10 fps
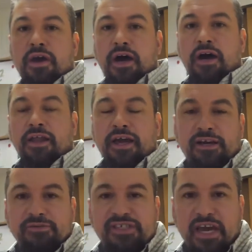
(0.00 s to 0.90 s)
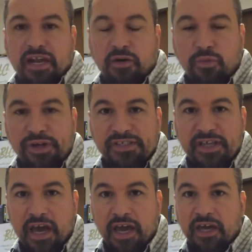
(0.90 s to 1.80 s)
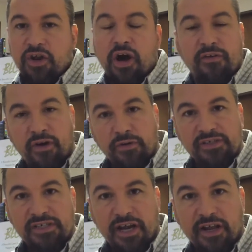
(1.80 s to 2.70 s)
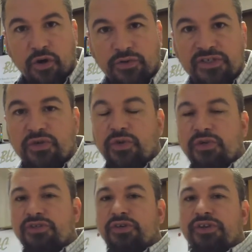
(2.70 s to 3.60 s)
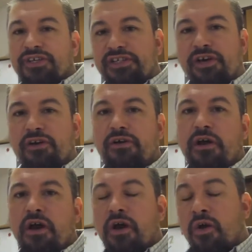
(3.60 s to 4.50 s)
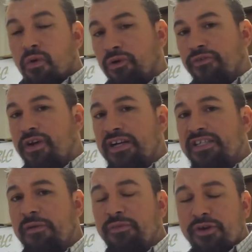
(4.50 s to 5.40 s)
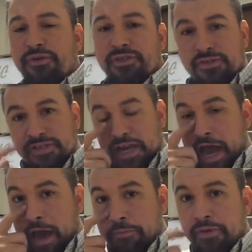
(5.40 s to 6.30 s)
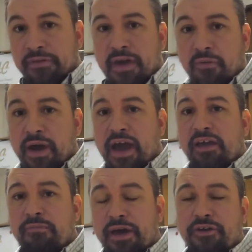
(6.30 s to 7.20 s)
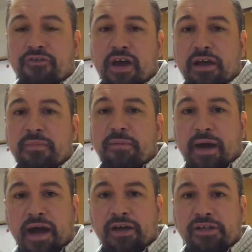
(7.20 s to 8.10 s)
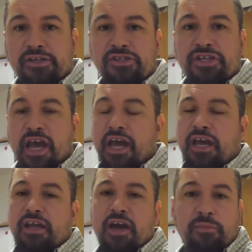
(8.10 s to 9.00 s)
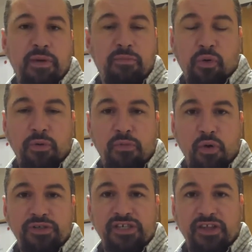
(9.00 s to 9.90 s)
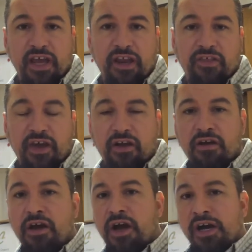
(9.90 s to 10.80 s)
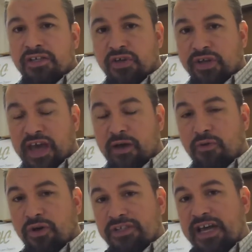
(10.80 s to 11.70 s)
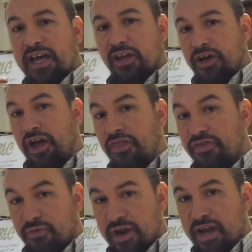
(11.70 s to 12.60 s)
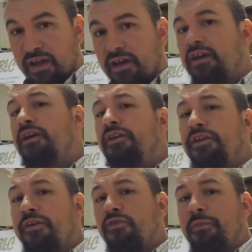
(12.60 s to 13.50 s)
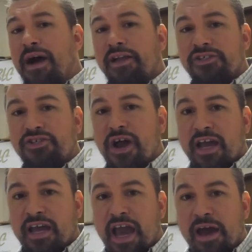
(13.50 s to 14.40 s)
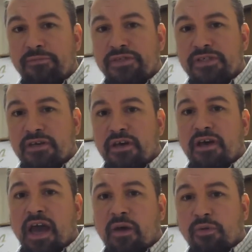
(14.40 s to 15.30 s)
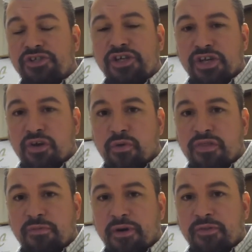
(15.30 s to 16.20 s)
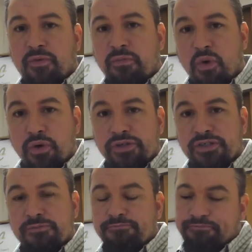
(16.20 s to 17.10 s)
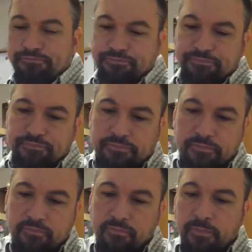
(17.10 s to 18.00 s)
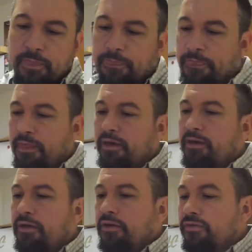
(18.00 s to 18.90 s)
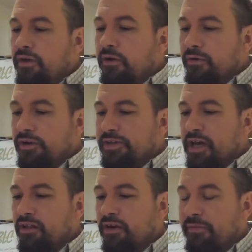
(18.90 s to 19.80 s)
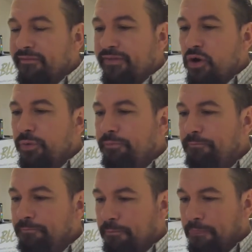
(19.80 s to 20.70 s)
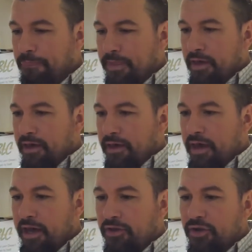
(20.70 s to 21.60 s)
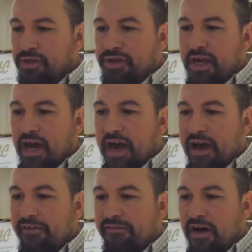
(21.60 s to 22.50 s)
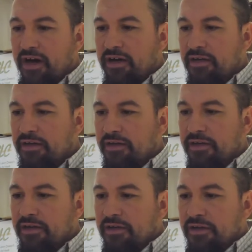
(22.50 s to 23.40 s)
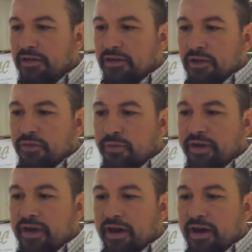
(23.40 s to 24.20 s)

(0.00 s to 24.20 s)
Uh, like I was saying on Wednesday, you know I've always done it old school, so this year we're going to try something new and use an app. That way I can better track my mileage and help me pull reports at the end of the year. So today we're going to take a look at three different mileage tracking apps and what you can do with them on the reports. So here we're going to take a look at my phone and you can see I have uh, three.